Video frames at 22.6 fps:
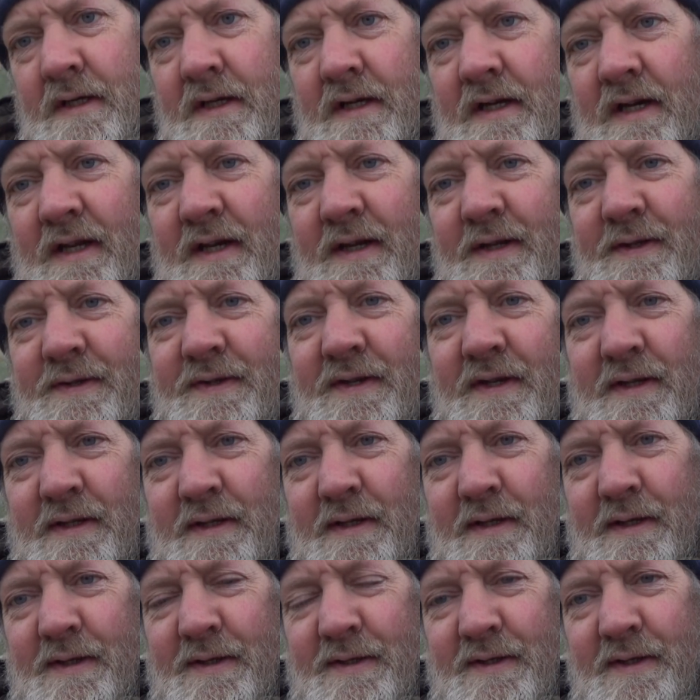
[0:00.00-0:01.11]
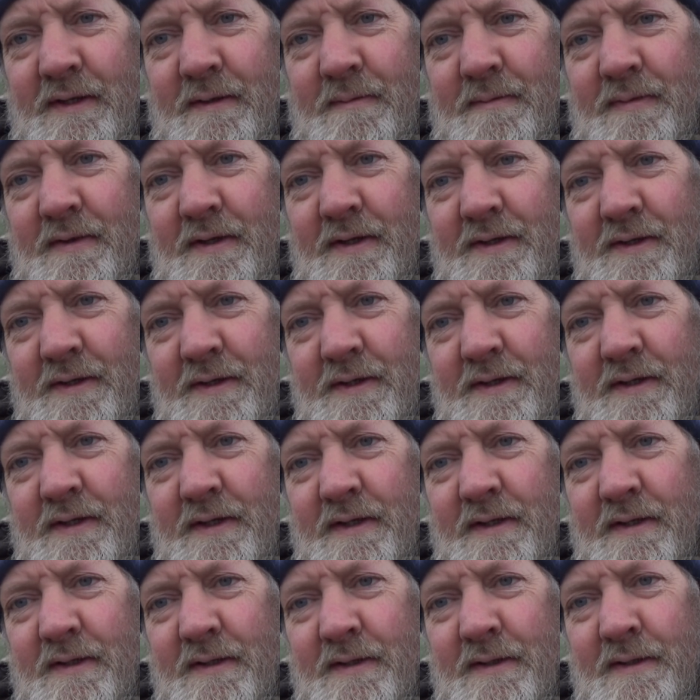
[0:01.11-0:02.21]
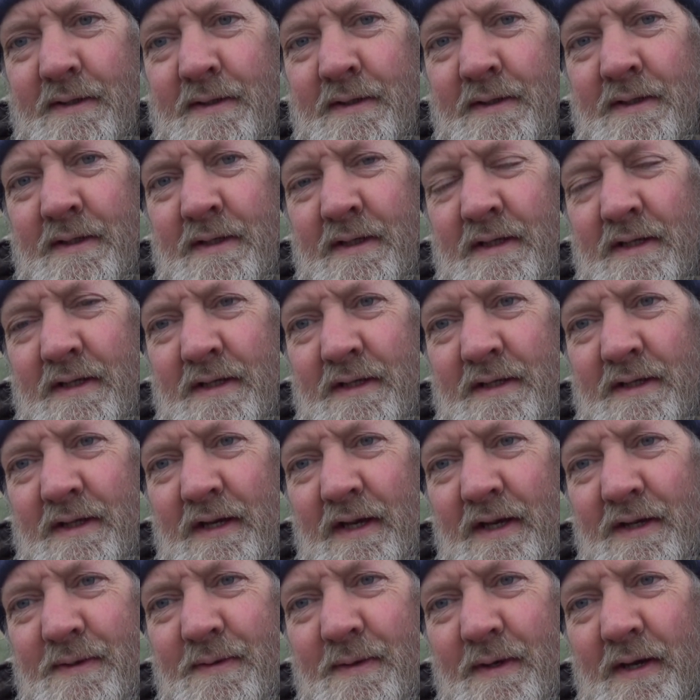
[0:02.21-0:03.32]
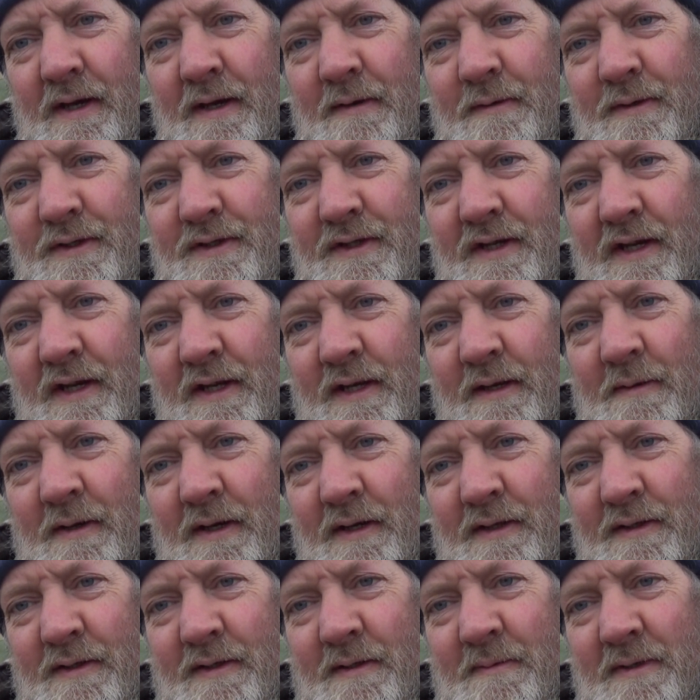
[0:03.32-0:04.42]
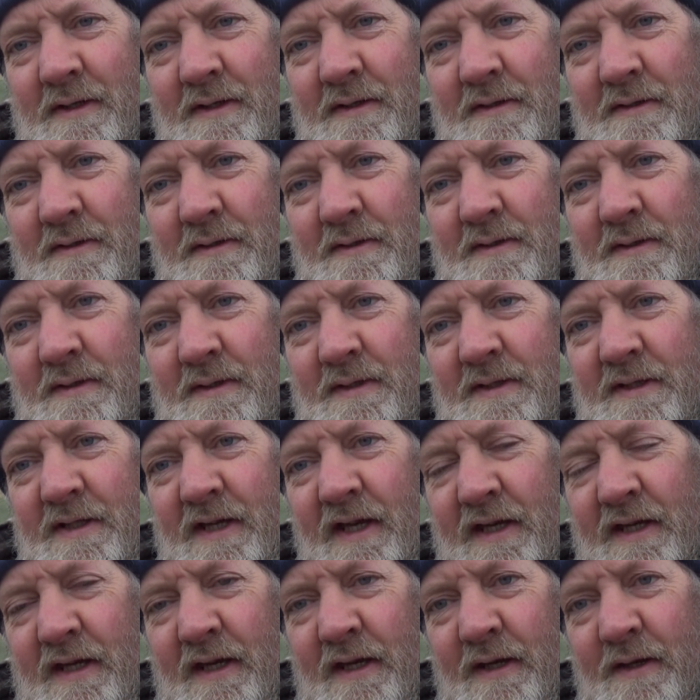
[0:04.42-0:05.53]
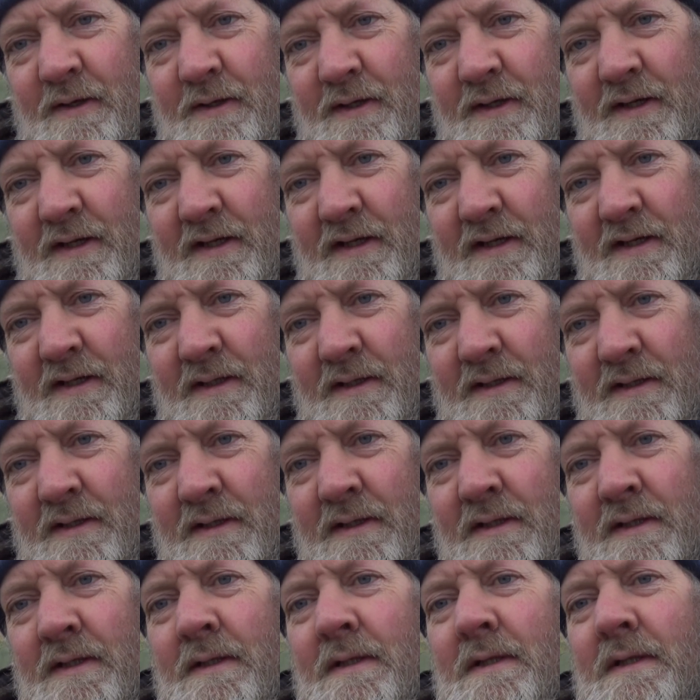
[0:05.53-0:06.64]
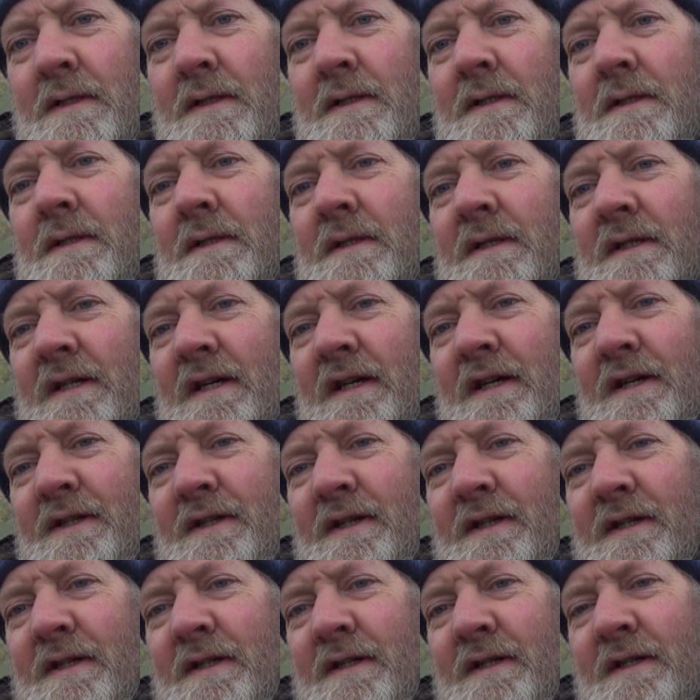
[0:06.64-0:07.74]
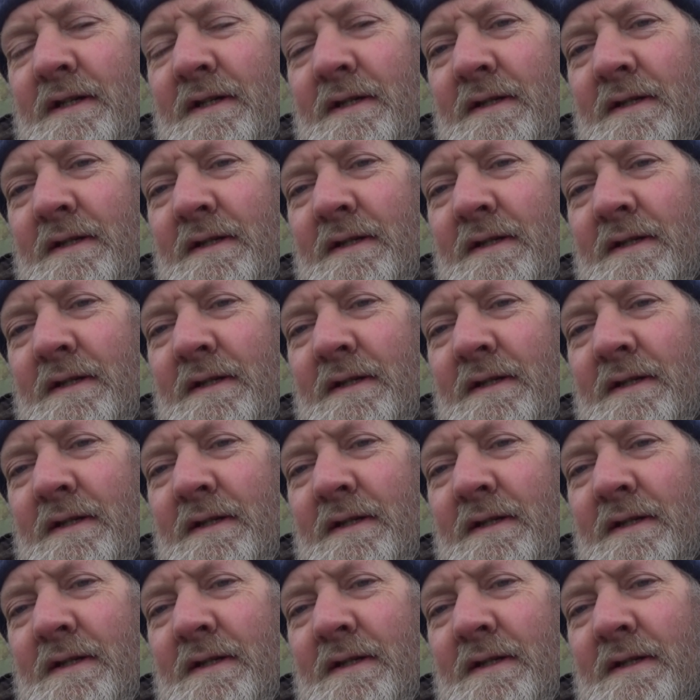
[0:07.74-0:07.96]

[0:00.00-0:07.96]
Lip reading: And I think that's it basically. That's what I would recommend about taking on a idea